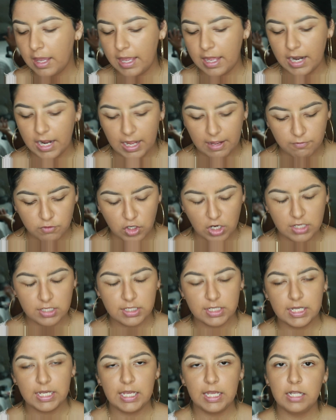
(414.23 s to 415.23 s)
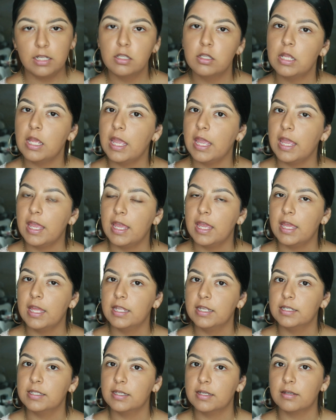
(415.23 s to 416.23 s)
and I have dry skin,
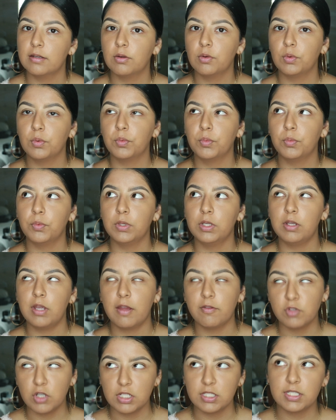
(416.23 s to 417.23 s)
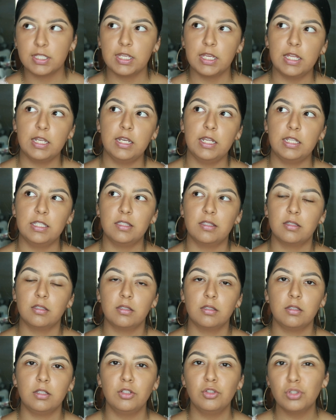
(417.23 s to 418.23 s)
and when you have dry skin,
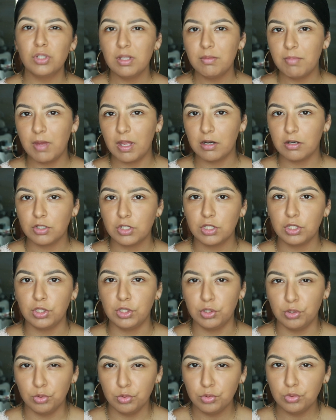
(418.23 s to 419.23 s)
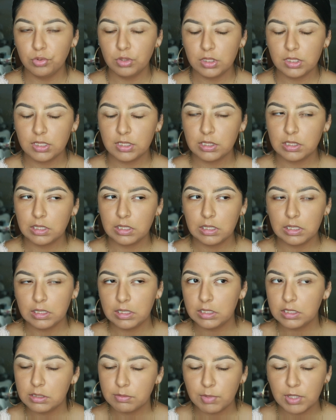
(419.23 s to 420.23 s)
it's usually better to use
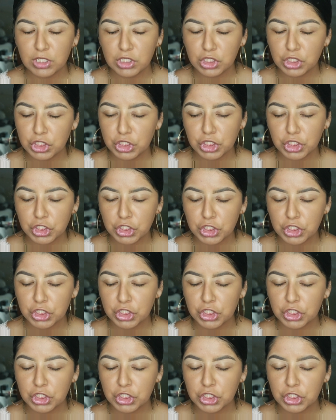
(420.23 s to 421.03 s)
a sponge.